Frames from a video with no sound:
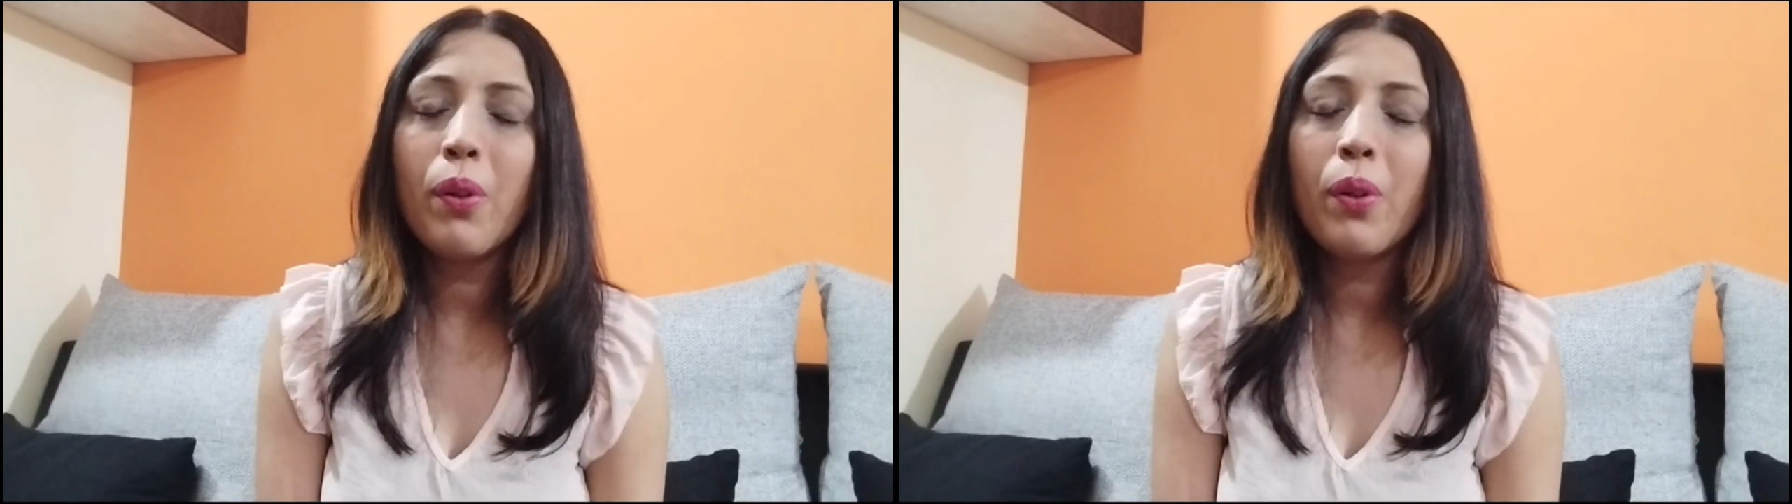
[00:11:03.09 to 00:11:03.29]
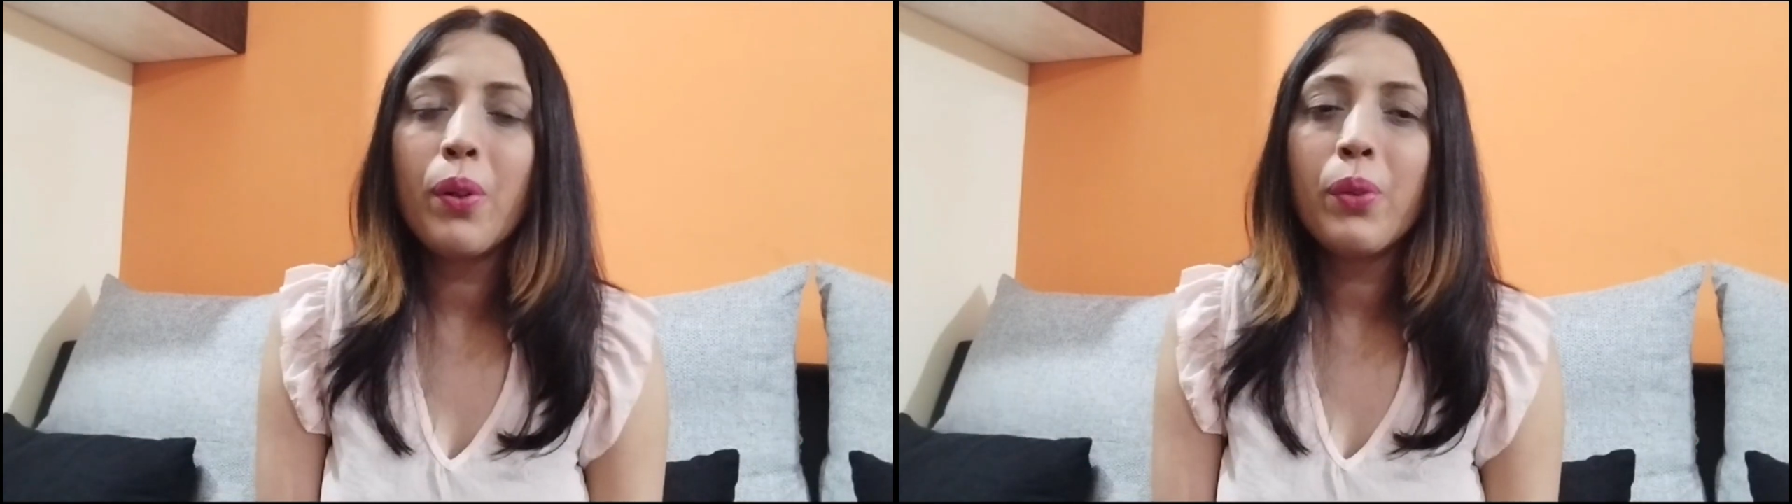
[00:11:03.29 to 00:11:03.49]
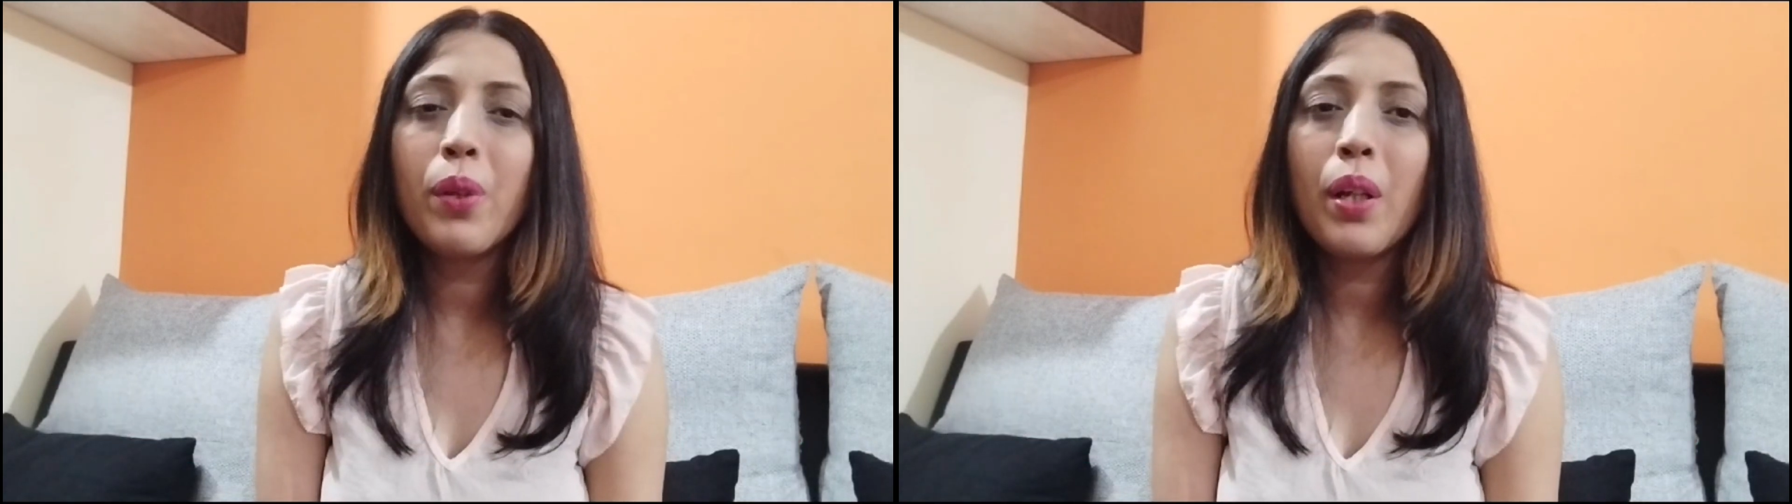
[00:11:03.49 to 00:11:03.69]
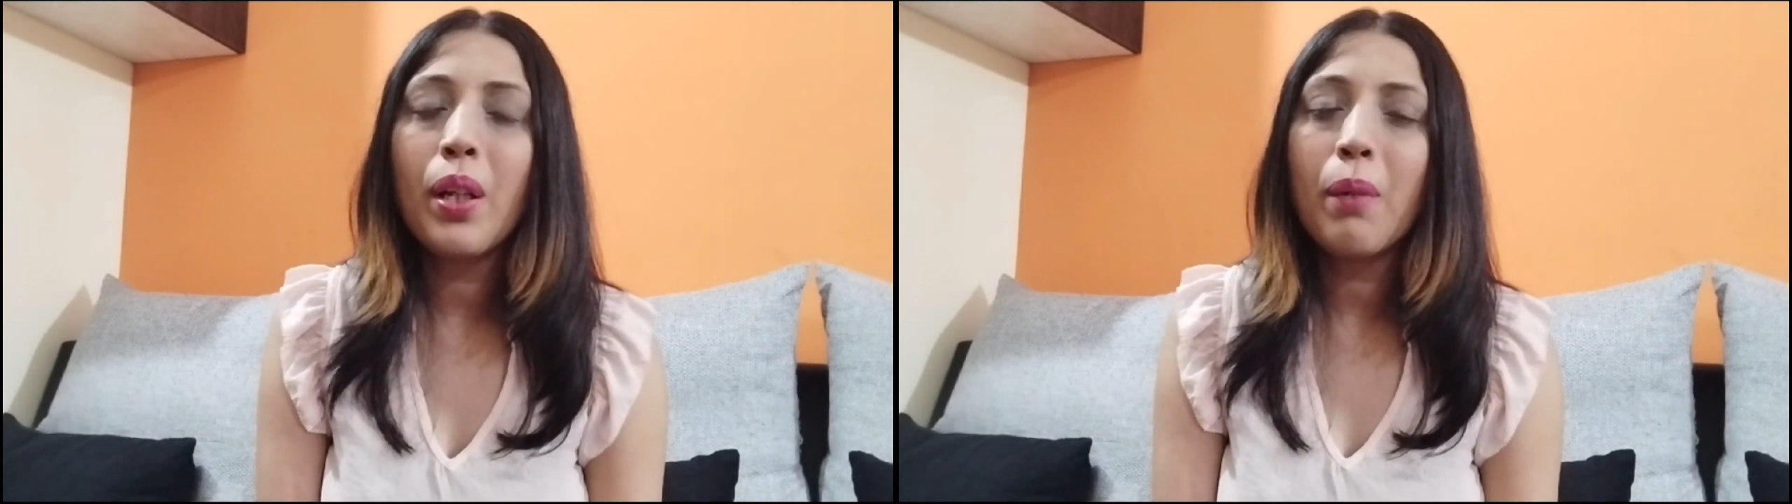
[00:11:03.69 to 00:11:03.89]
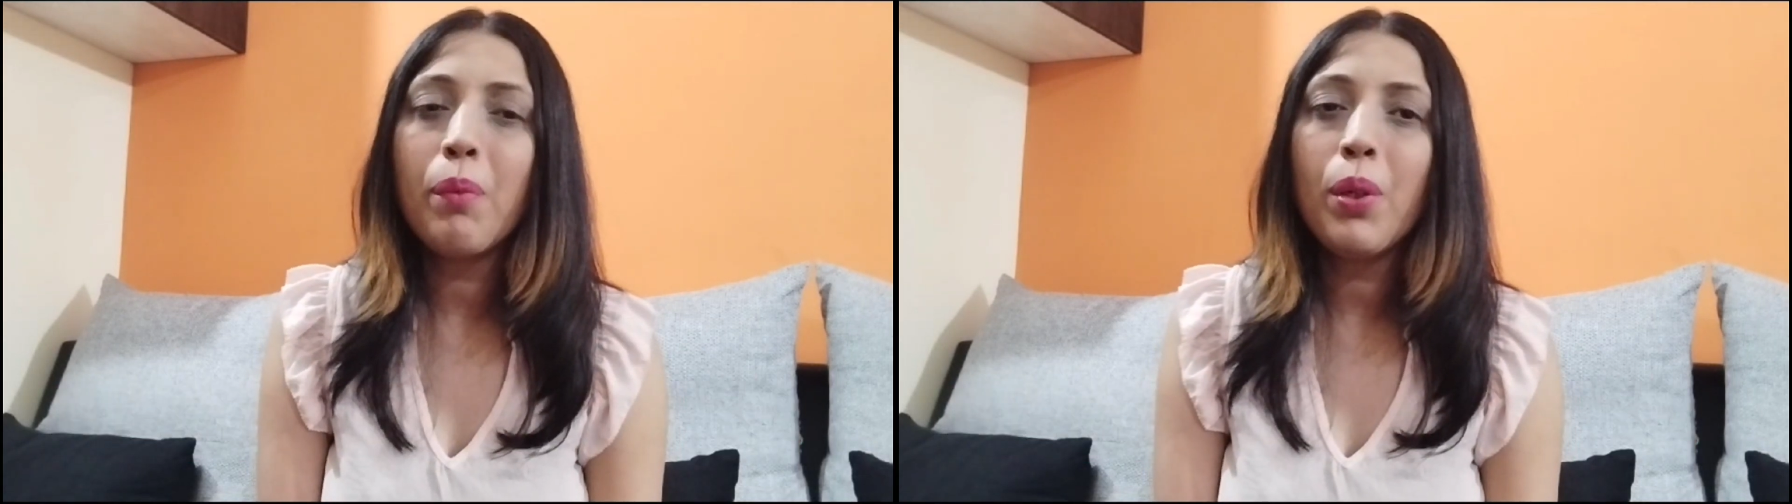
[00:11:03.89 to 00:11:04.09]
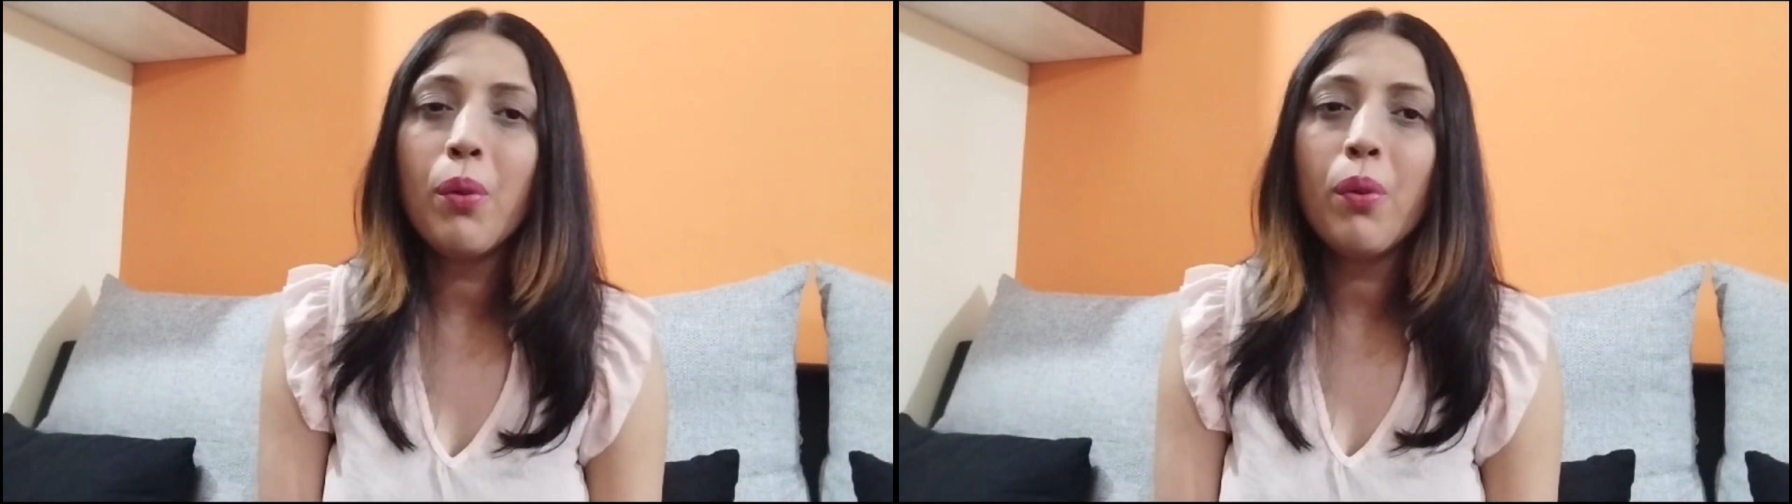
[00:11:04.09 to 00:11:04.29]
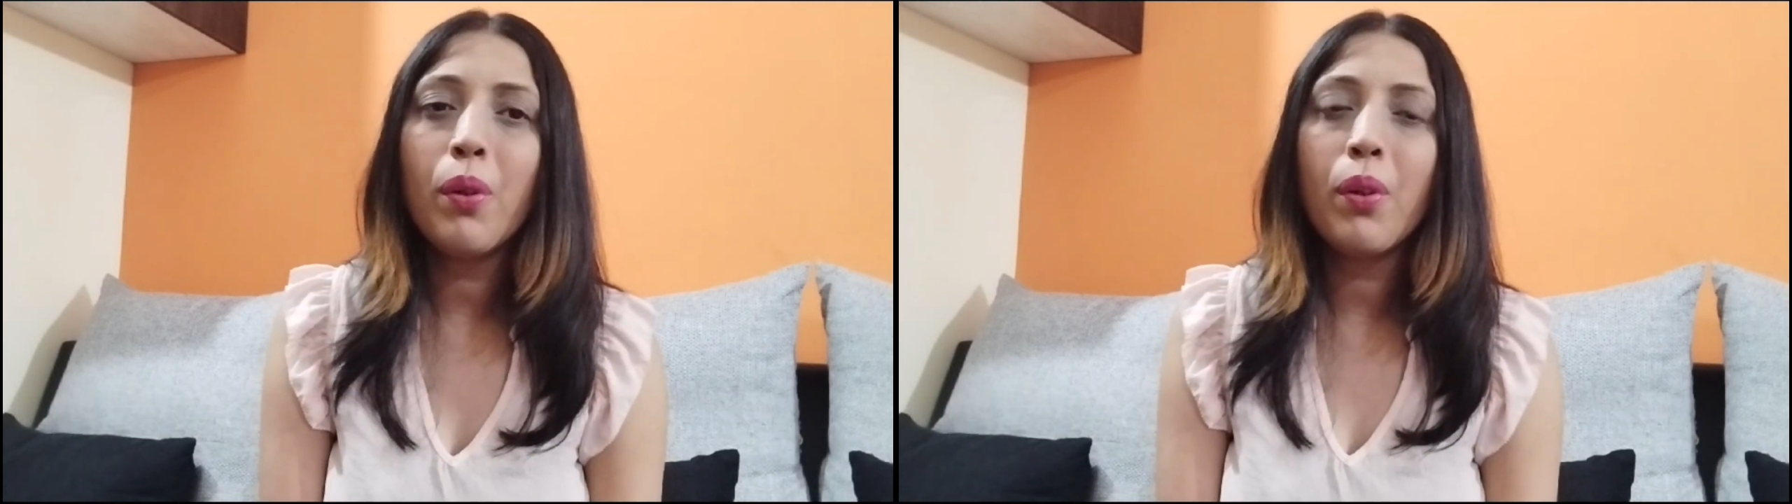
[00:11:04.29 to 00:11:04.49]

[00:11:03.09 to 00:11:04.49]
uh, you can let me know